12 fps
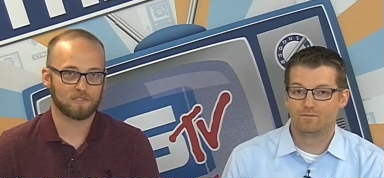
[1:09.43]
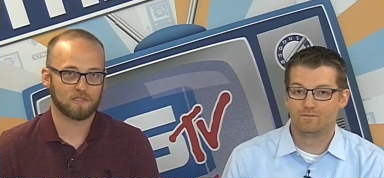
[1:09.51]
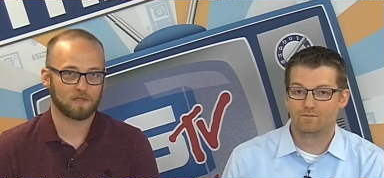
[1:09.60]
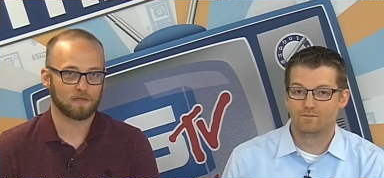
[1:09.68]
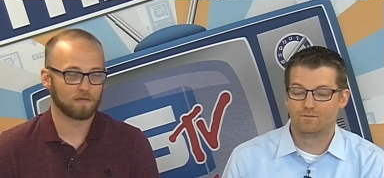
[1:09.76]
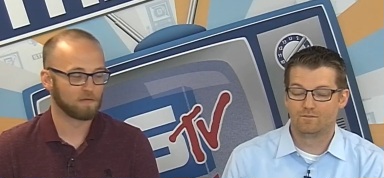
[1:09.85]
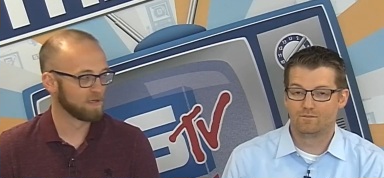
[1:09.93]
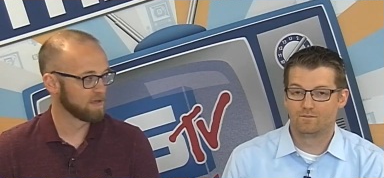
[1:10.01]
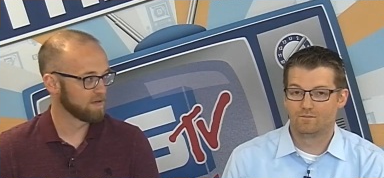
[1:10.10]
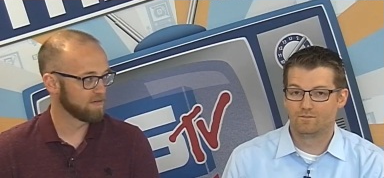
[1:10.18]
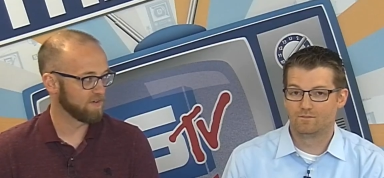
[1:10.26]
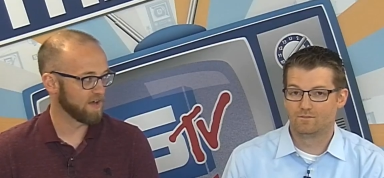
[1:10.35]
Speaker 1: It's kind of
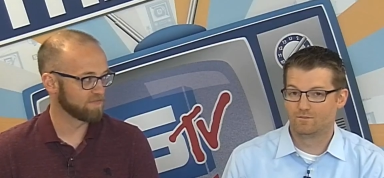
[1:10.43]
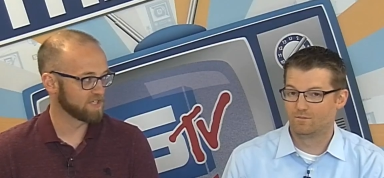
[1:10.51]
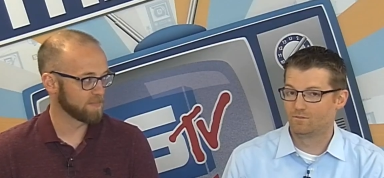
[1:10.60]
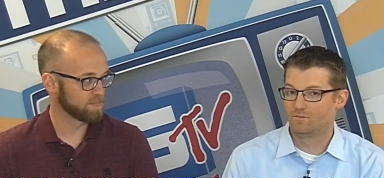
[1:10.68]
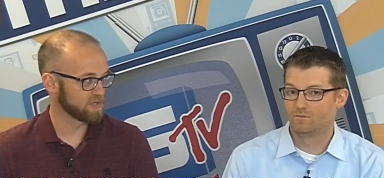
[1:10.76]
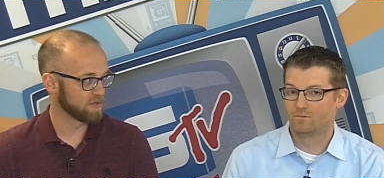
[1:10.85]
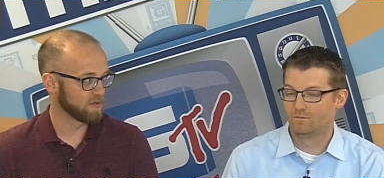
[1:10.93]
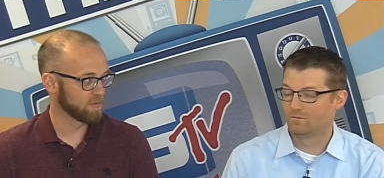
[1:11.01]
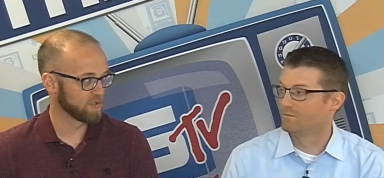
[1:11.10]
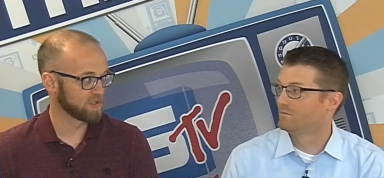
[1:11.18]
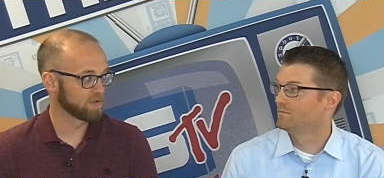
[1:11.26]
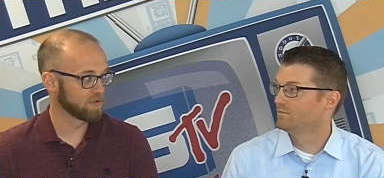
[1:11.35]
5 tips on
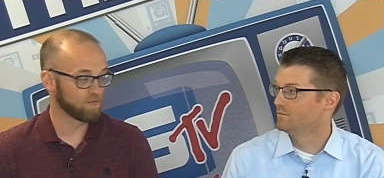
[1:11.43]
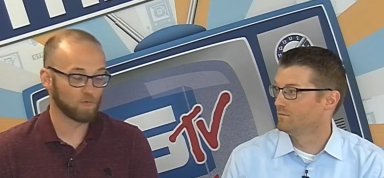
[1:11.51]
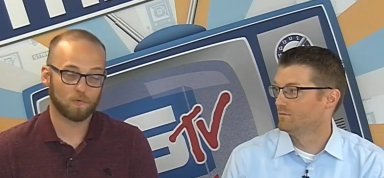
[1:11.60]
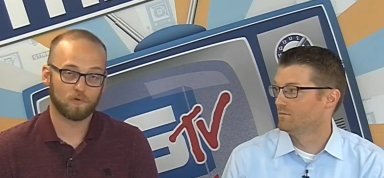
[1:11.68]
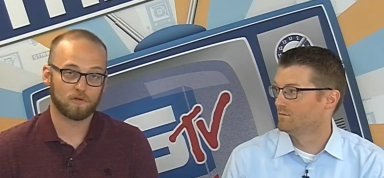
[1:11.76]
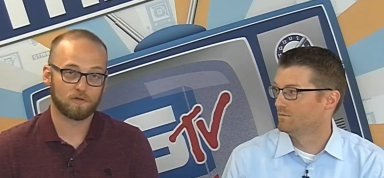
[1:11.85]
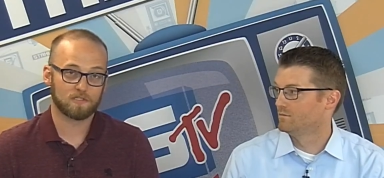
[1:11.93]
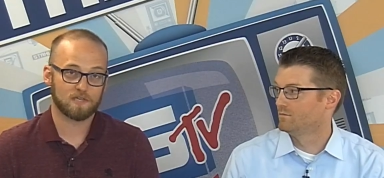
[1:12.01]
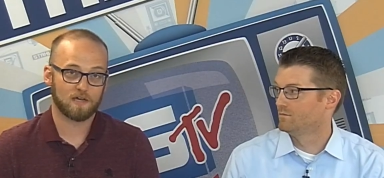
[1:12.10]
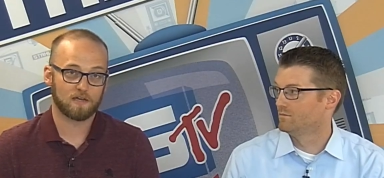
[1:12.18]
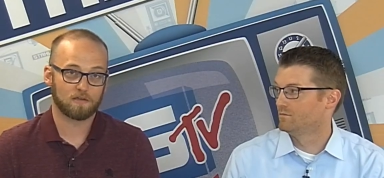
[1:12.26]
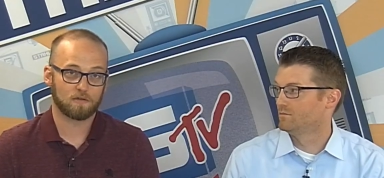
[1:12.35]
what to look for when you're
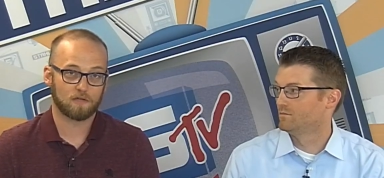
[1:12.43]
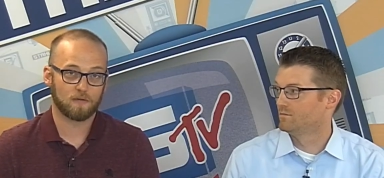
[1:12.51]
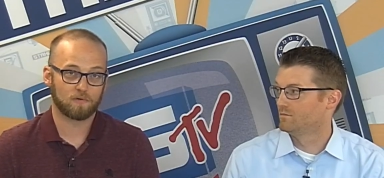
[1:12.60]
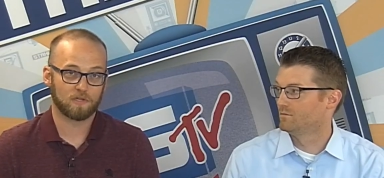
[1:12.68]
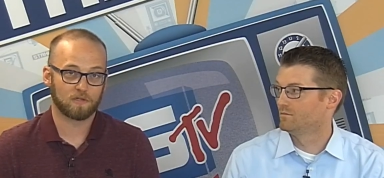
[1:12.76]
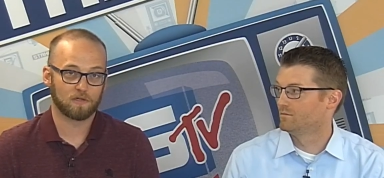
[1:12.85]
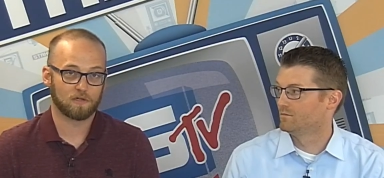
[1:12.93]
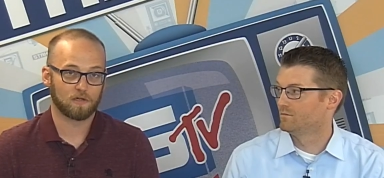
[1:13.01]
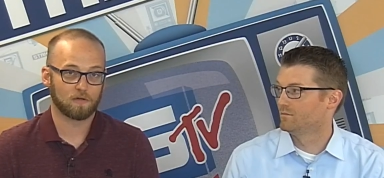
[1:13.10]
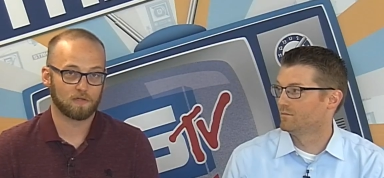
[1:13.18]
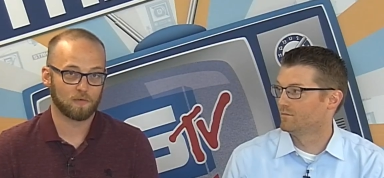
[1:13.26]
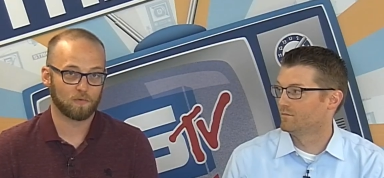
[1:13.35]
designing your company
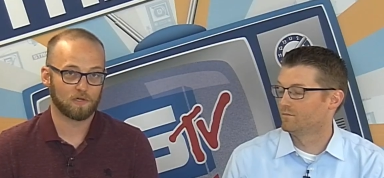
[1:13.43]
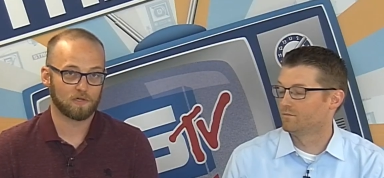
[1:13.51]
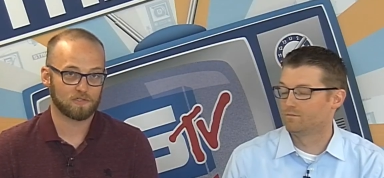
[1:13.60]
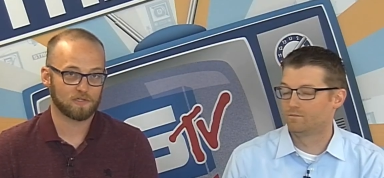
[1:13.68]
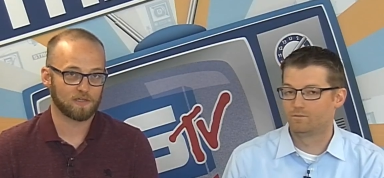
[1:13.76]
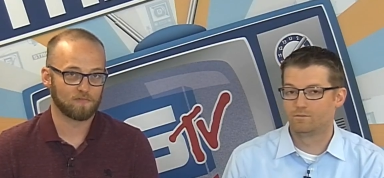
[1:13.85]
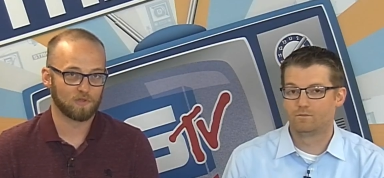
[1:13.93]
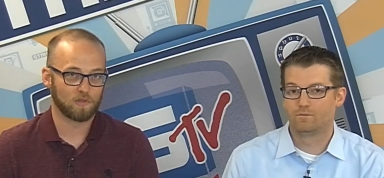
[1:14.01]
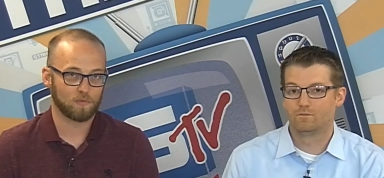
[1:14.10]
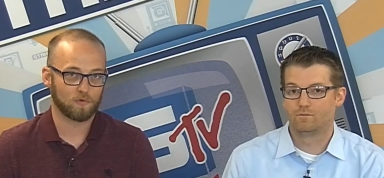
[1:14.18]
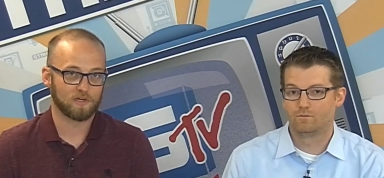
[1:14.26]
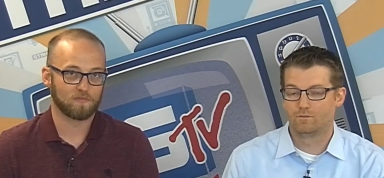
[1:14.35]
logo, and then we also give you
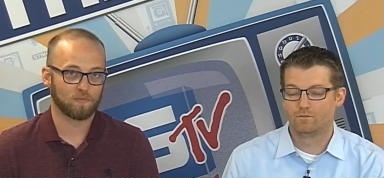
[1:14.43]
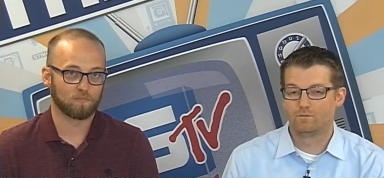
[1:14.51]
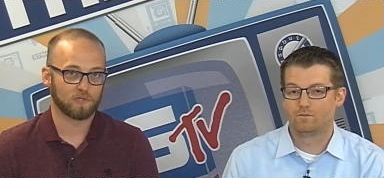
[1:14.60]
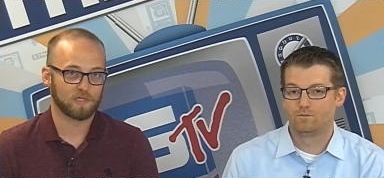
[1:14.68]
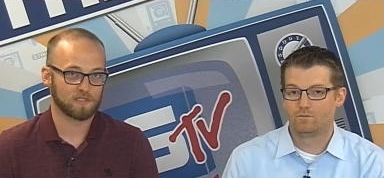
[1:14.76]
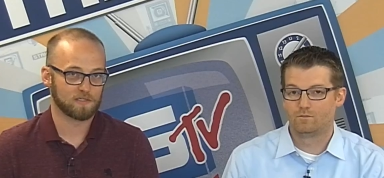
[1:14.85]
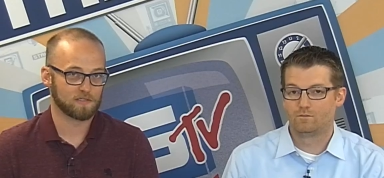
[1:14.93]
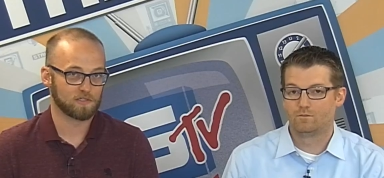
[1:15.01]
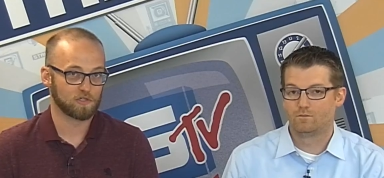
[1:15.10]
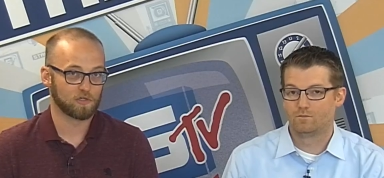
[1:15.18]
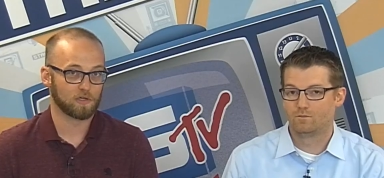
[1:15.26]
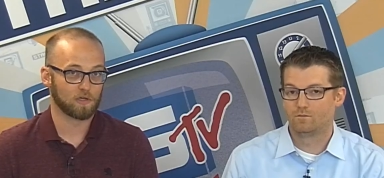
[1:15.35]
3 different places that
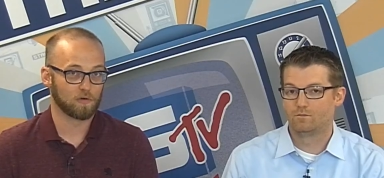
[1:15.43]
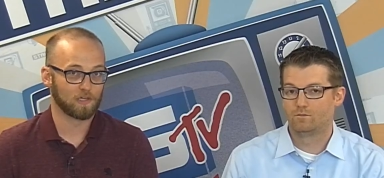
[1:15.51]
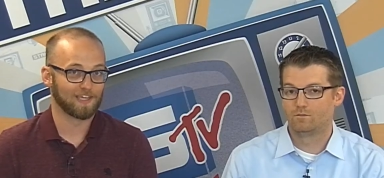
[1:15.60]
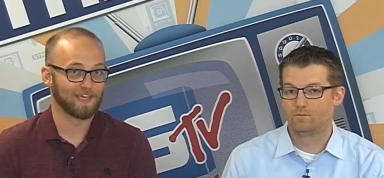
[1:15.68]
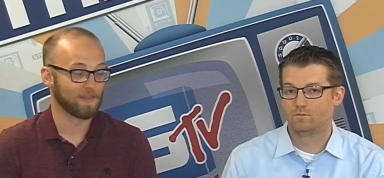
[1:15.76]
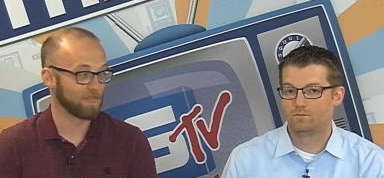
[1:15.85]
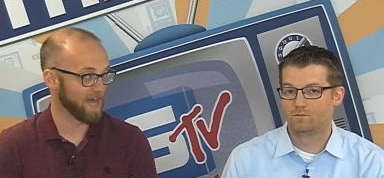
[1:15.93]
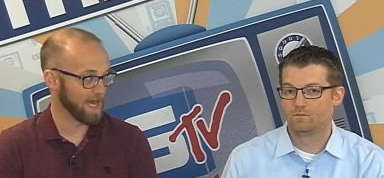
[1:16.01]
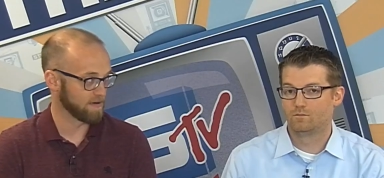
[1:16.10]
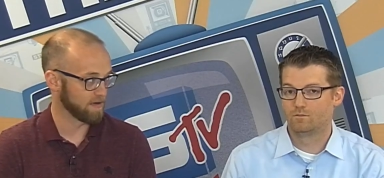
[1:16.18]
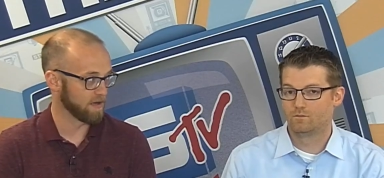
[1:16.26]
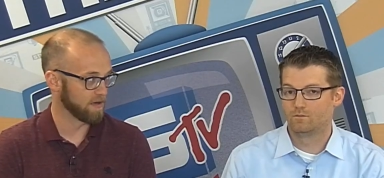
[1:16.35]
you can go to get
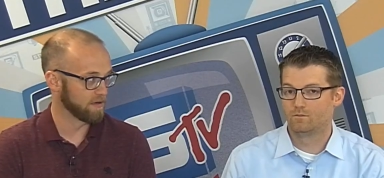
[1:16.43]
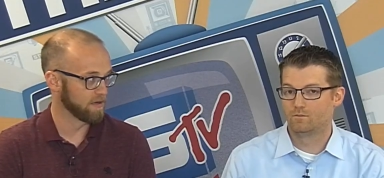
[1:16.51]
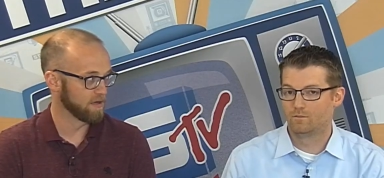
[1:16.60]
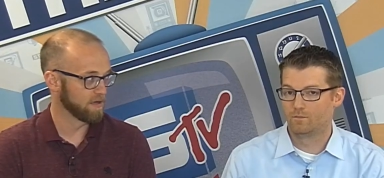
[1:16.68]
that done